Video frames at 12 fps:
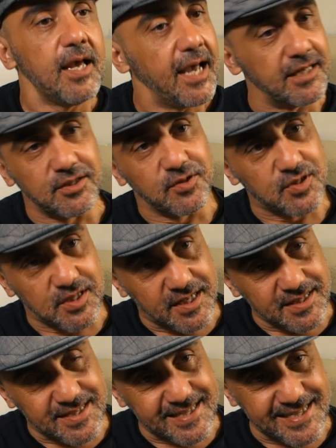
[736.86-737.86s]
And there's an
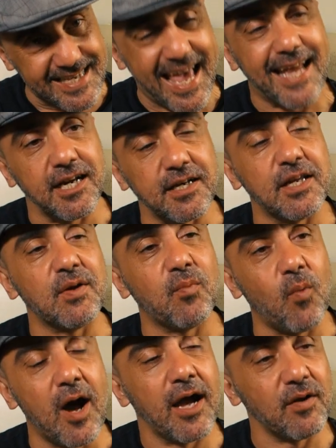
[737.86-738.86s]
insanity
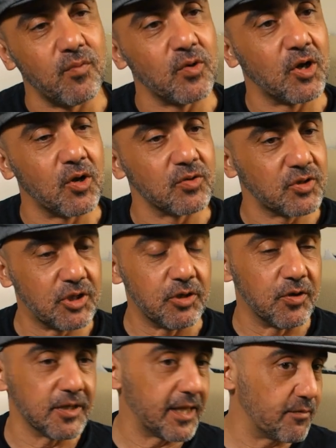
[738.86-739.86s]
why we don't
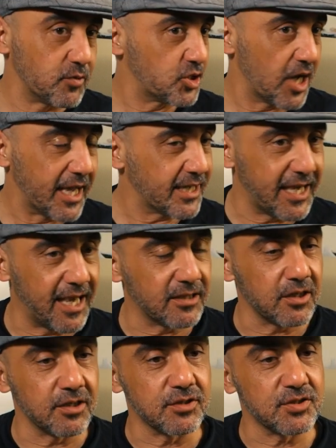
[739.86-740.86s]
do it, which I
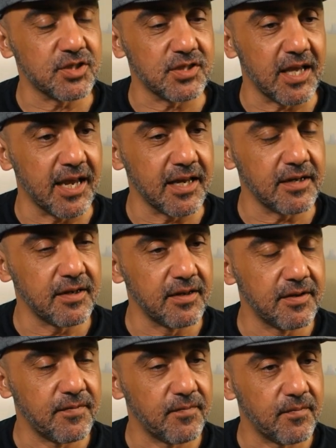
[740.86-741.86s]
can't understand.
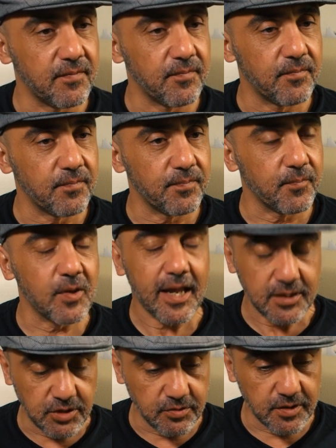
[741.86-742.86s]
Well,
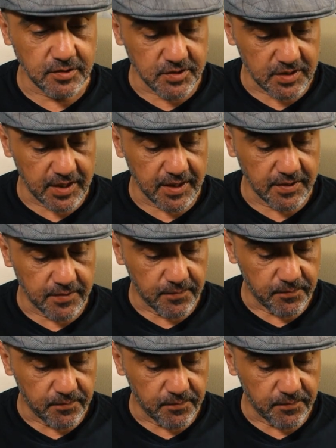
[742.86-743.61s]
I do understand.